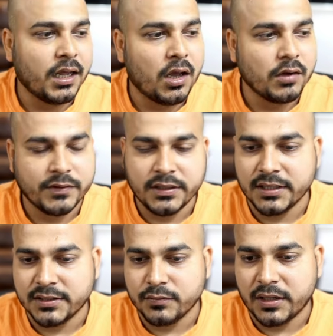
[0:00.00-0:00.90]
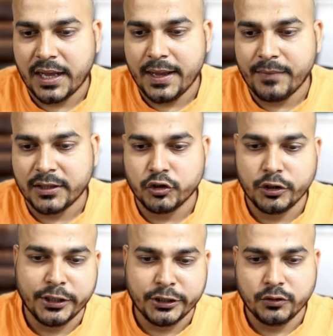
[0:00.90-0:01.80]
along with this what i'm
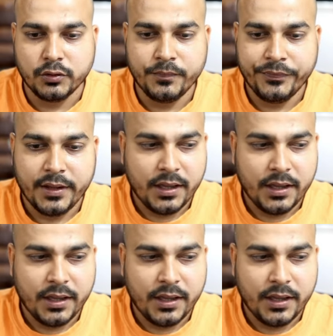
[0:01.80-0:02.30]
actually going to do